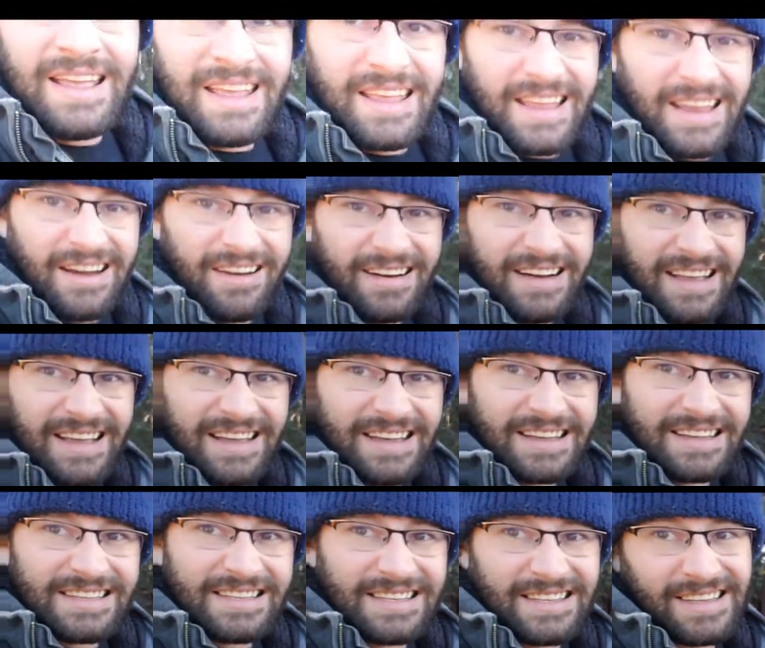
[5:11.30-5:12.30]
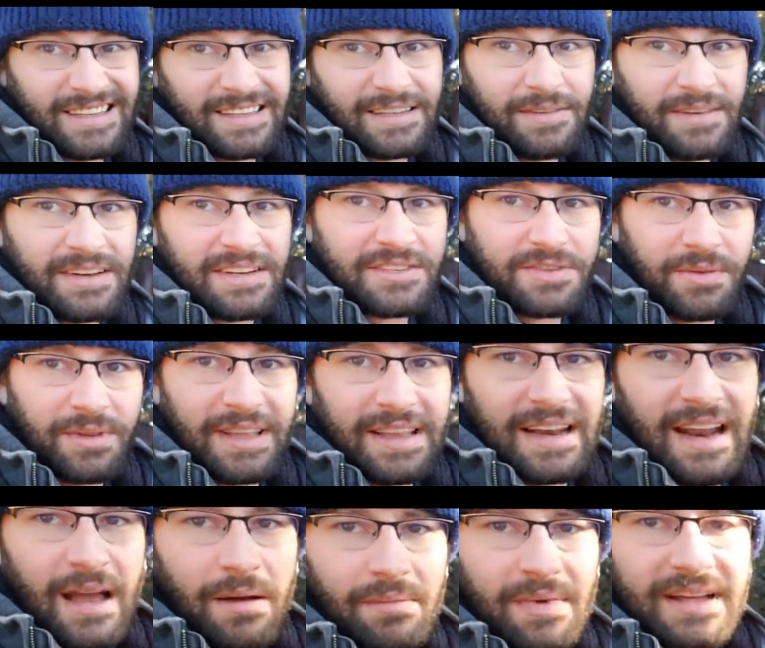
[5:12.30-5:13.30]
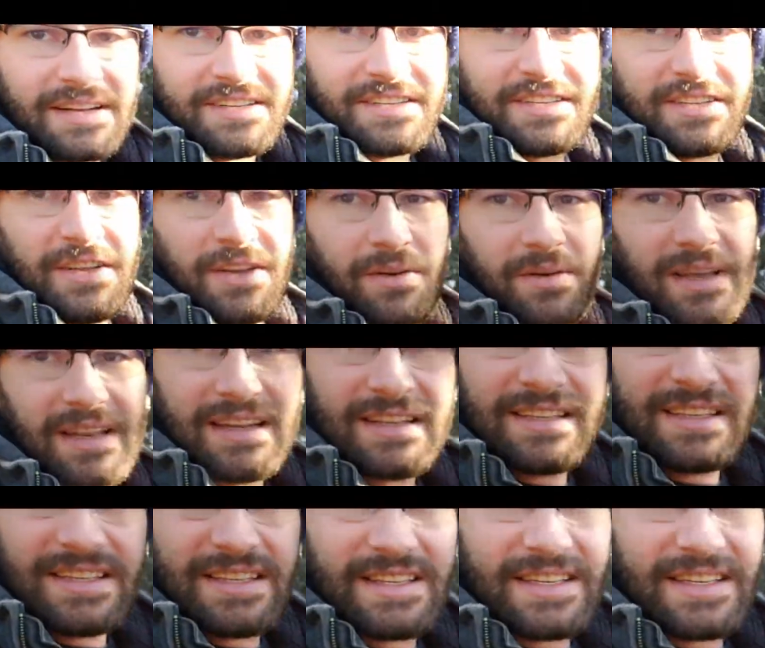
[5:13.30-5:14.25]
here it is. I mean, there's really not much to it.